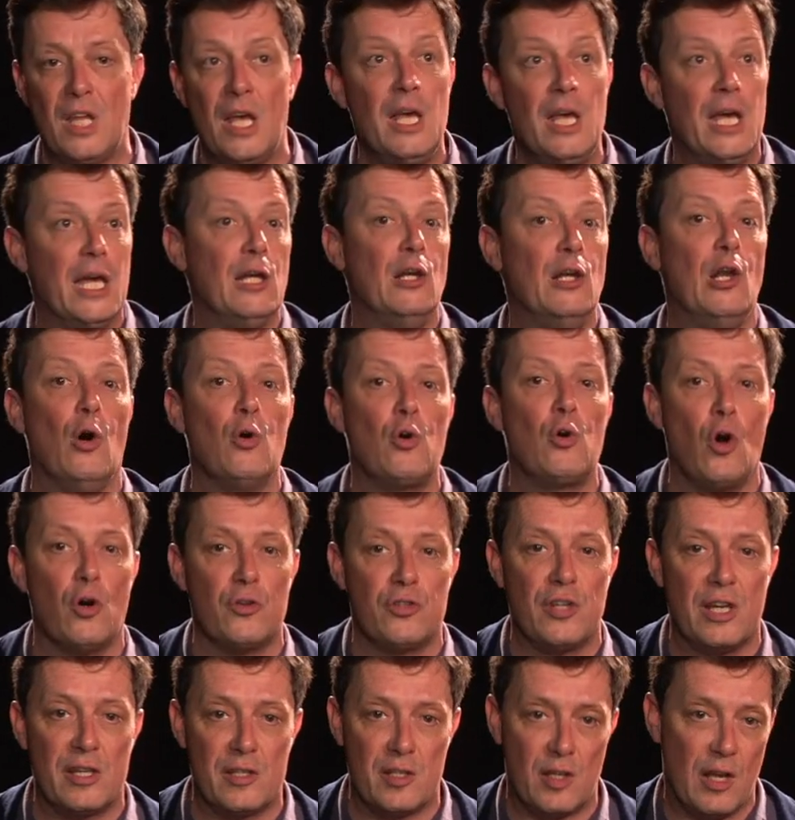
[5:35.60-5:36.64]
In low
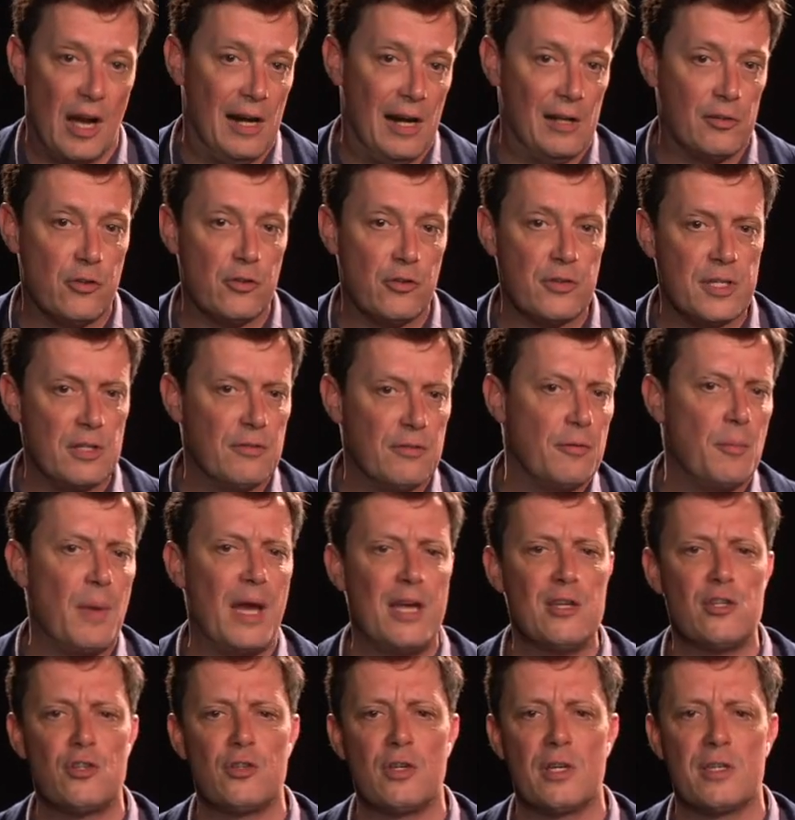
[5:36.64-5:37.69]
context cultures,
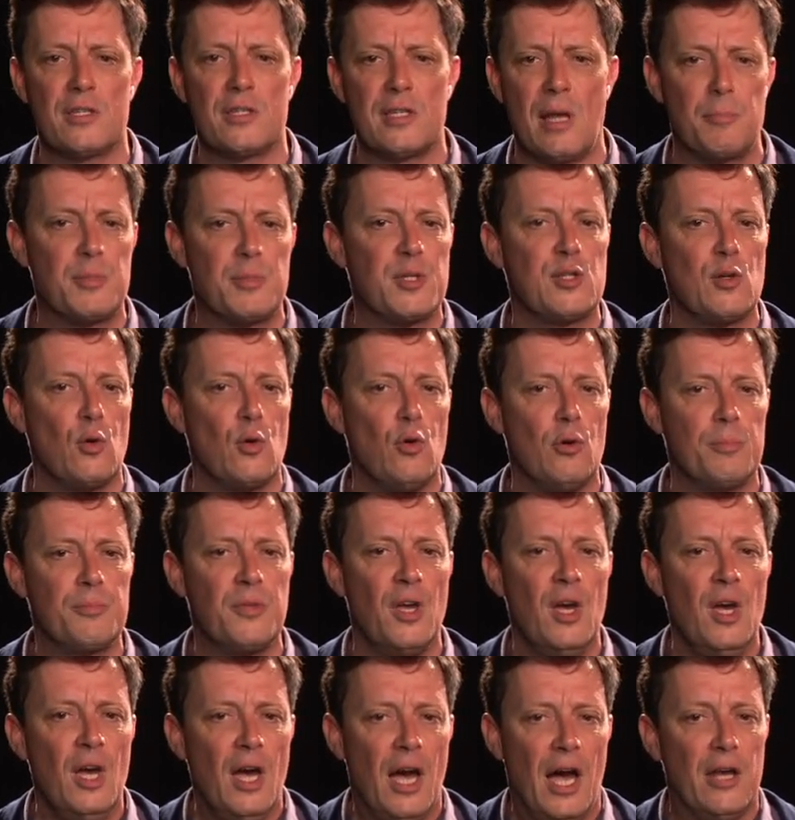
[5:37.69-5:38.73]
information is absorbed
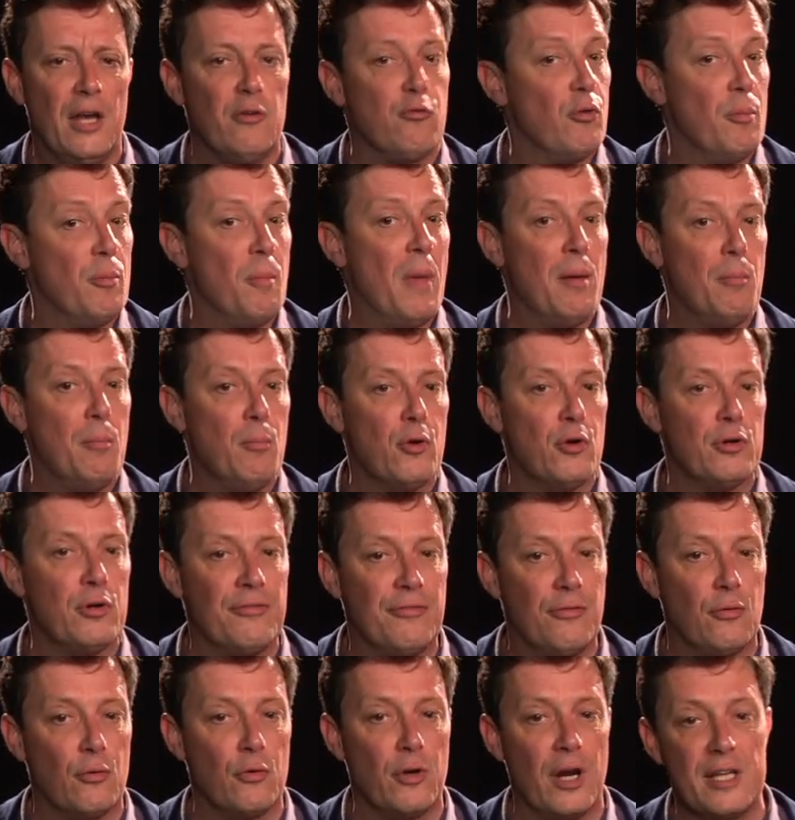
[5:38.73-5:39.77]
and remembered
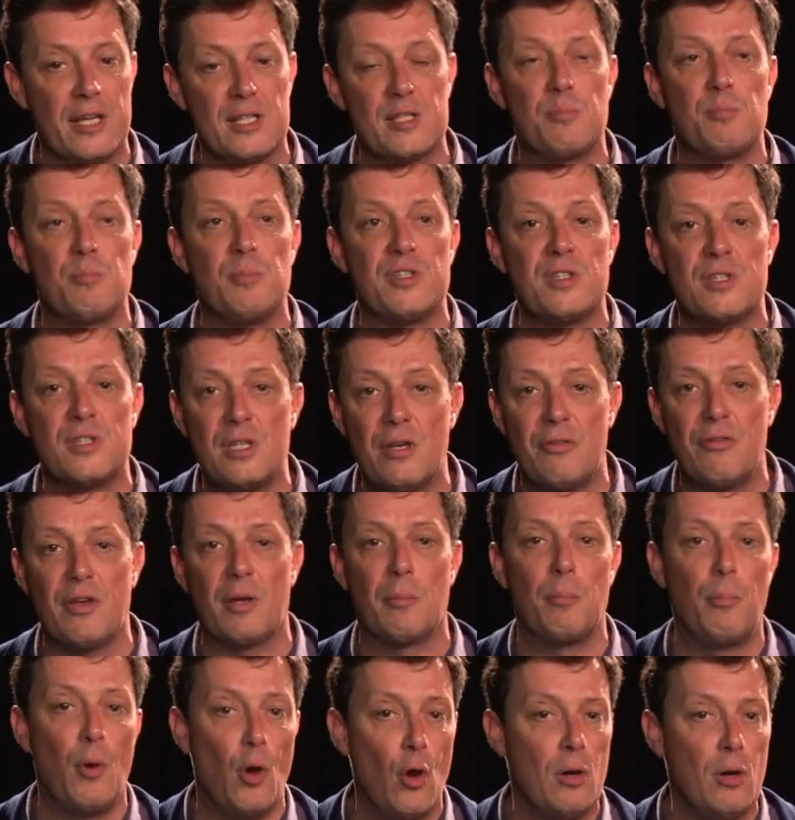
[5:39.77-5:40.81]
for a
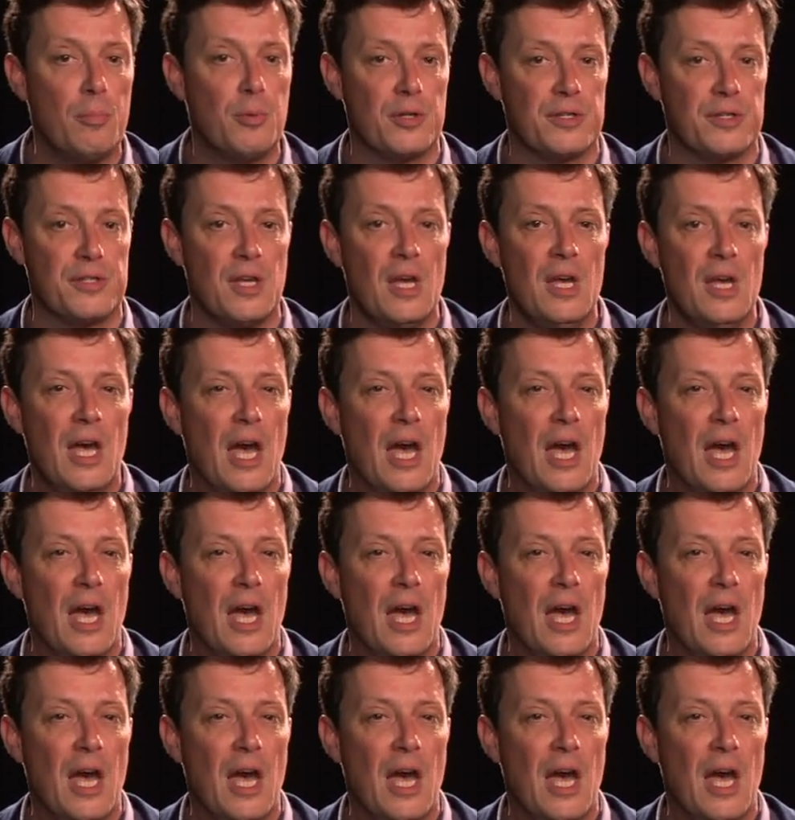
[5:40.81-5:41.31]
specific purpose